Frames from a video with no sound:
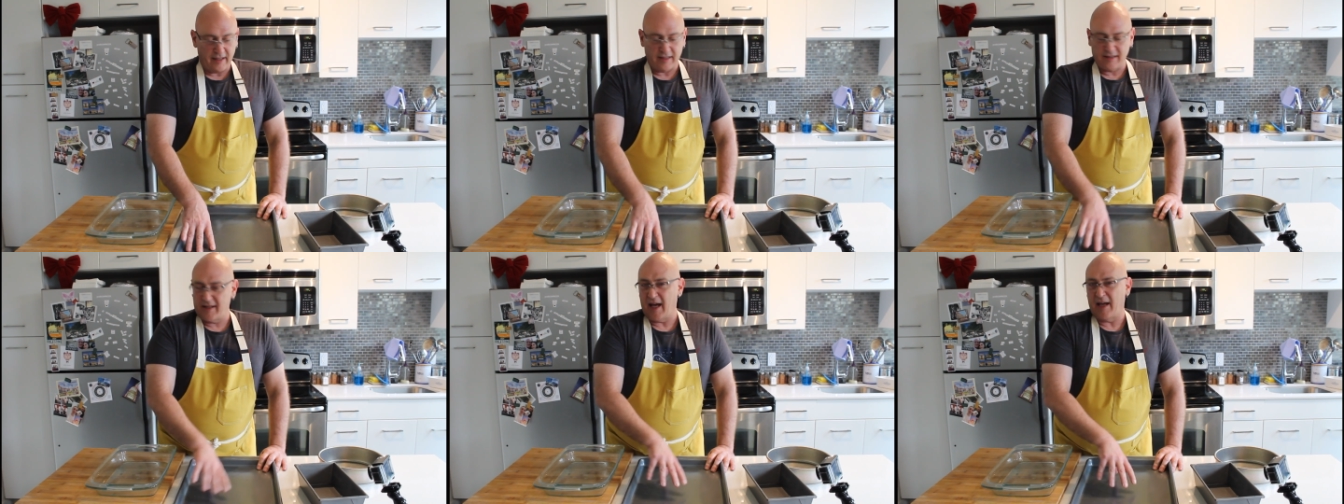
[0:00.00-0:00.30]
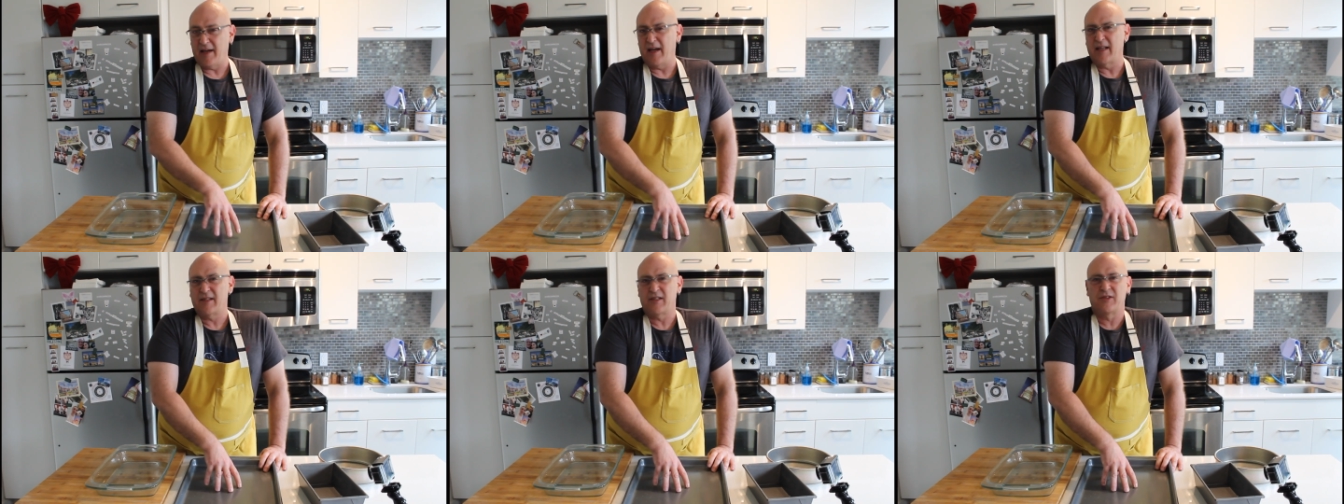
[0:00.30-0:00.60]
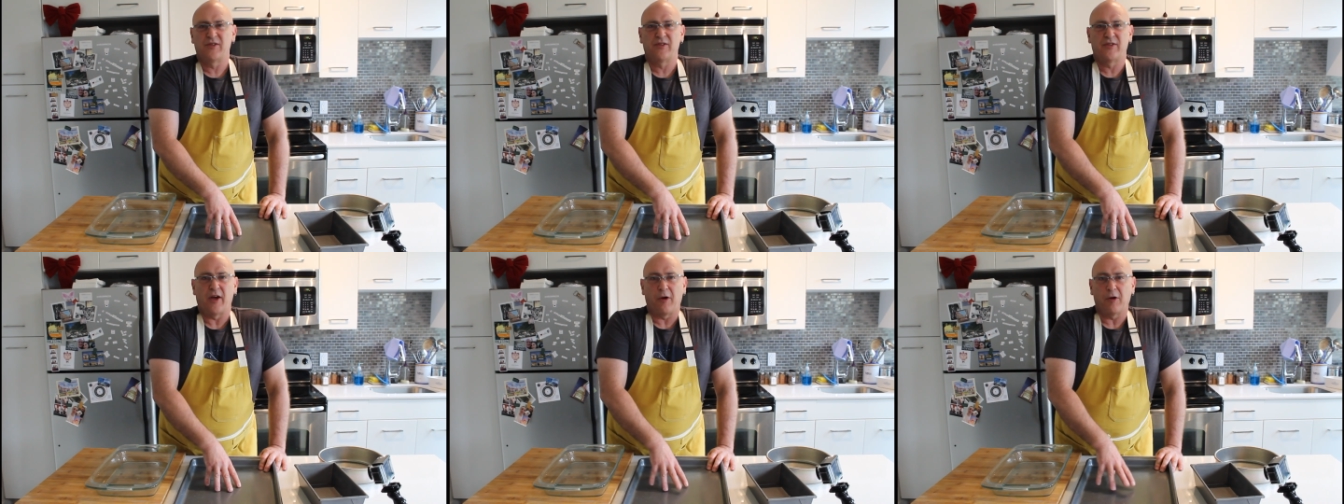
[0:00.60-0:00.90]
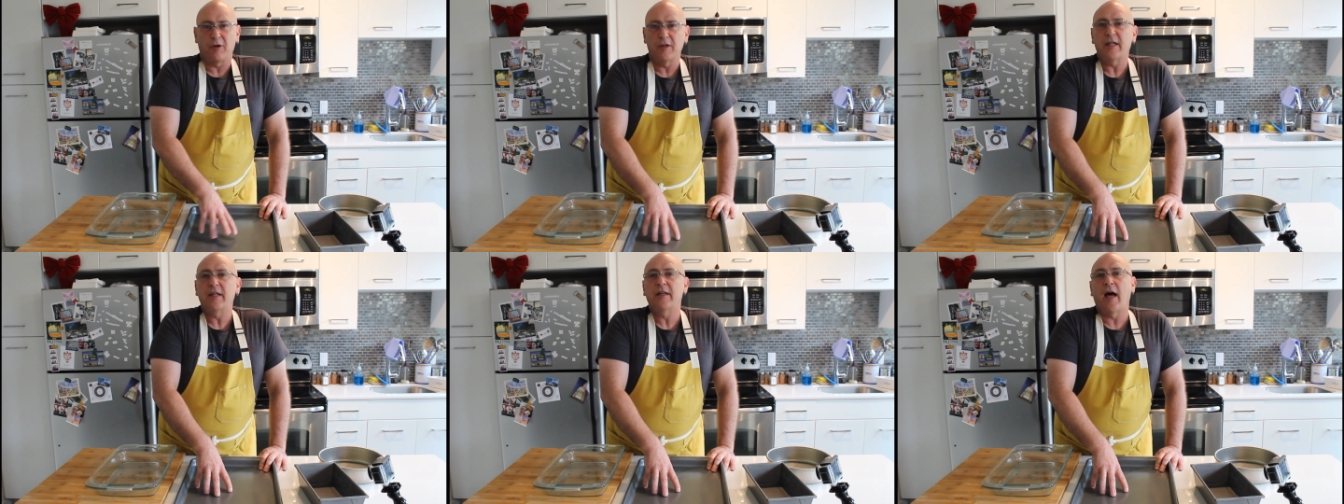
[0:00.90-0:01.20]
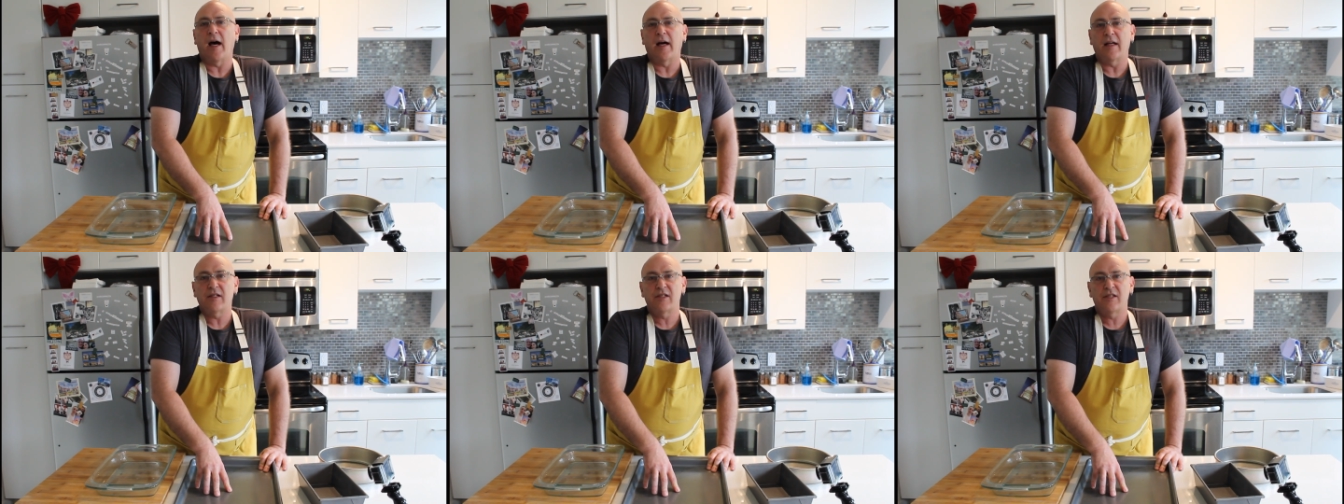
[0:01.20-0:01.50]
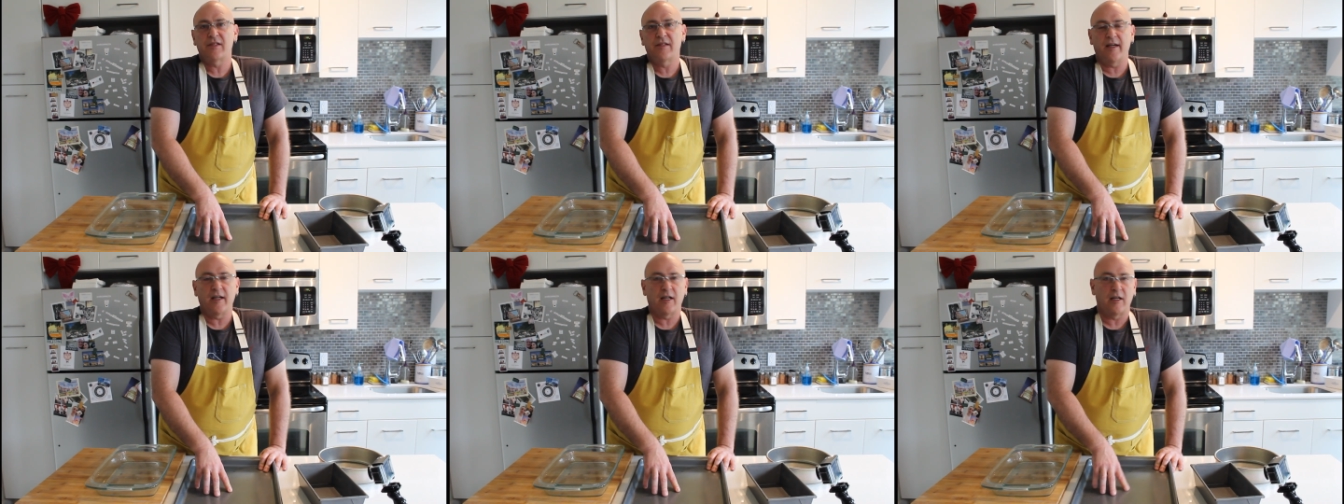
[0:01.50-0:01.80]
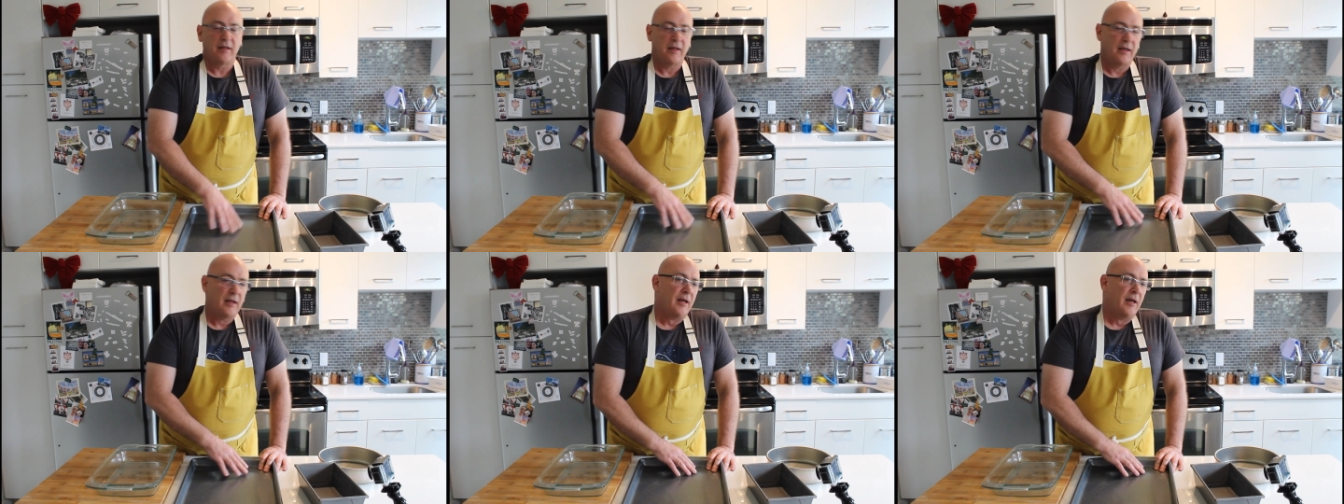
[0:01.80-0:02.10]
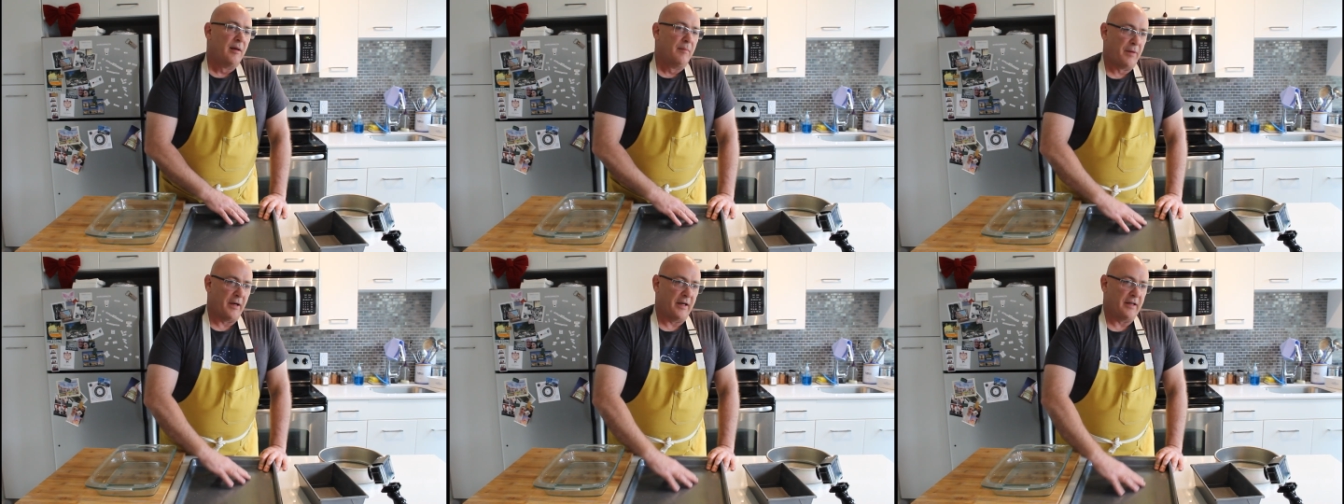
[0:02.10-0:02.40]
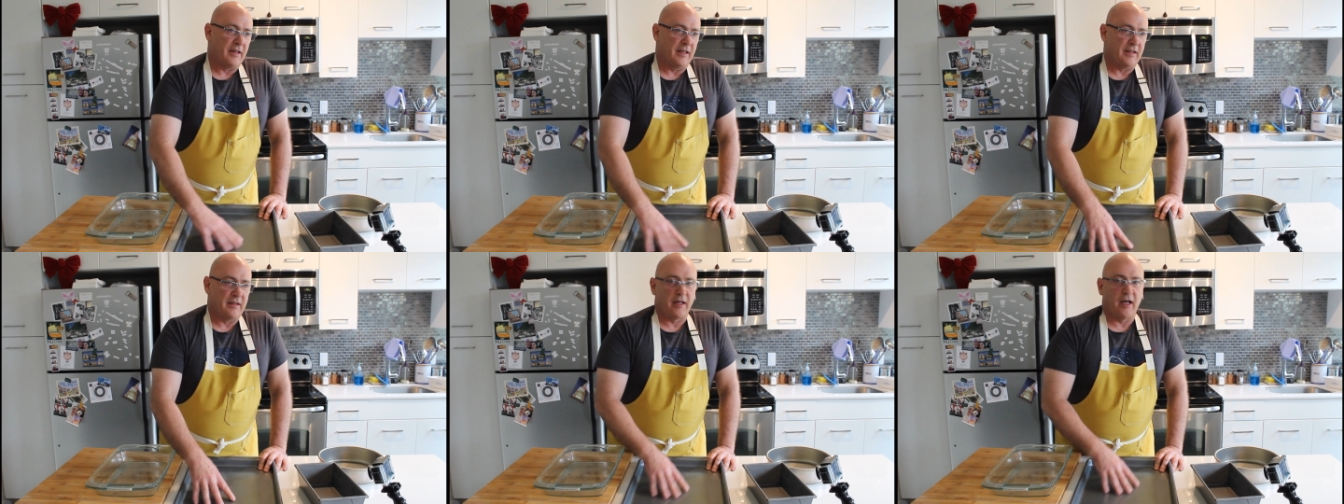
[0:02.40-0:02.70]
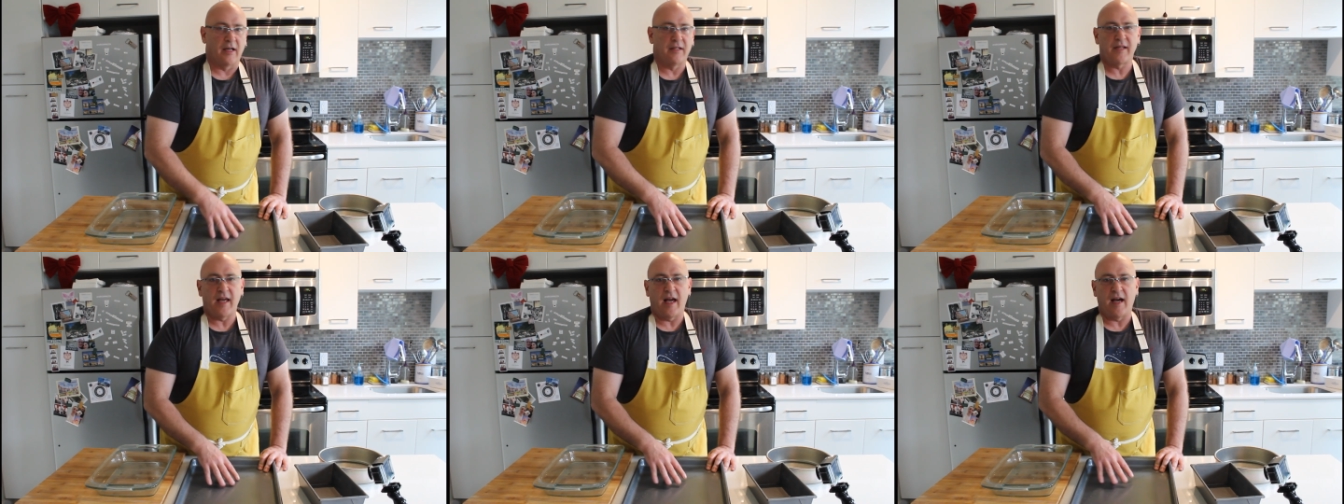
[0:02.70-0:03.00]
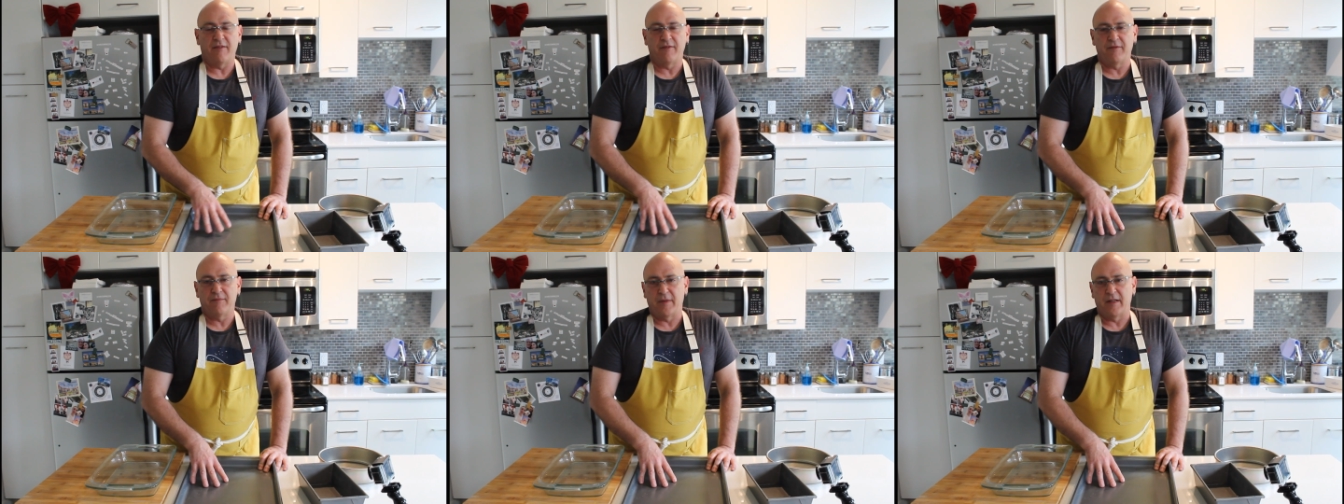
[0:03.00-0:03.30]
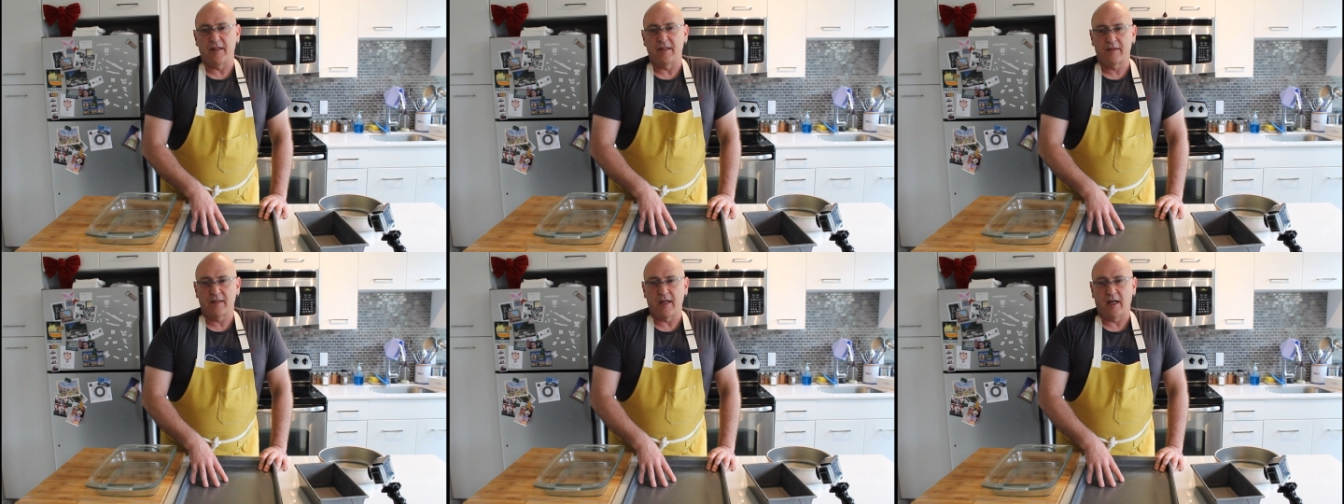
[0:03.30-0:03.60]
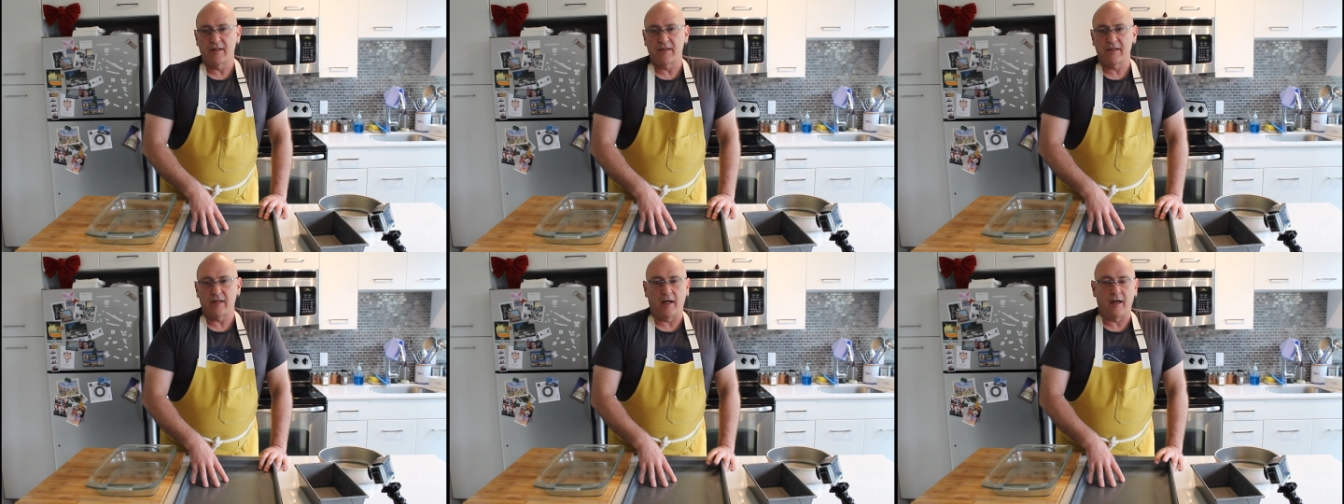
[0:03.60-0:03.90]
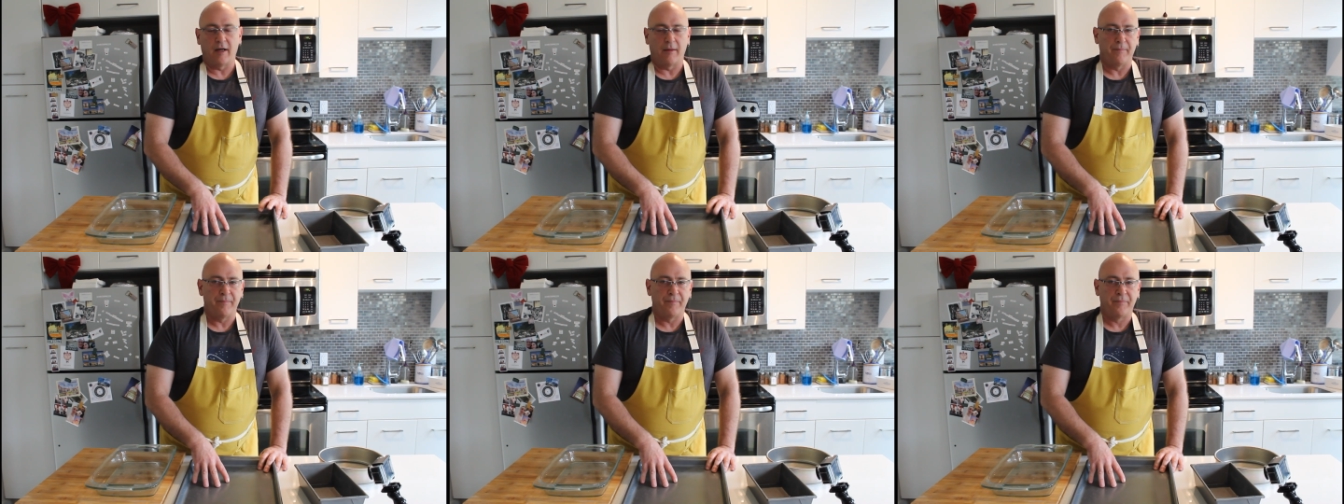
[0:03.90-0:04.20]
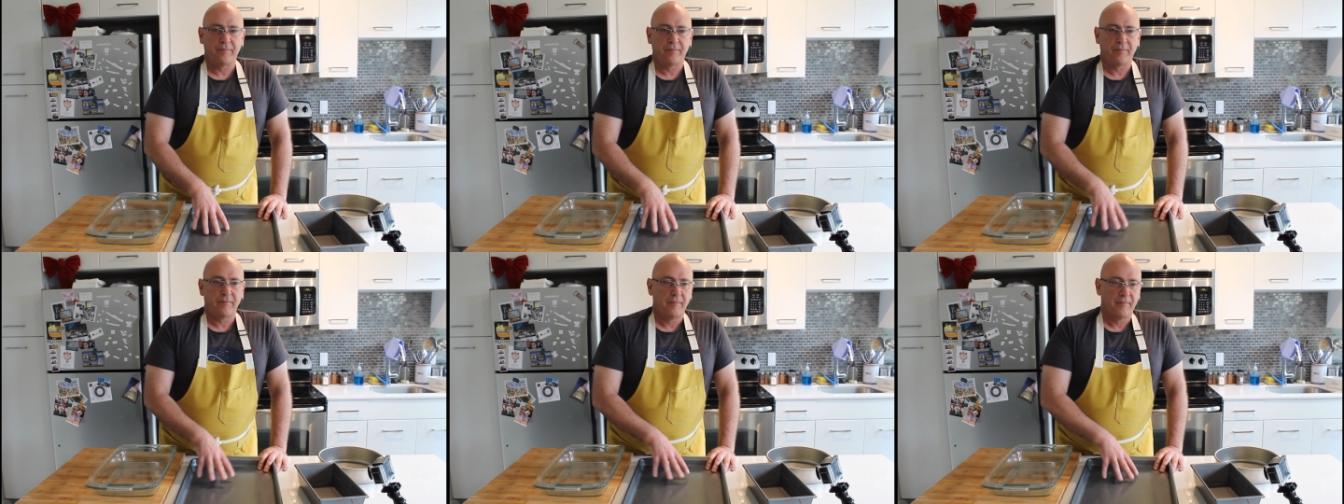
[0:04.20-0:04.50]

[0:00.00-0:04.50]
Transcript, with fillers: It's not necessarily non-stick, but it does have, but it does um,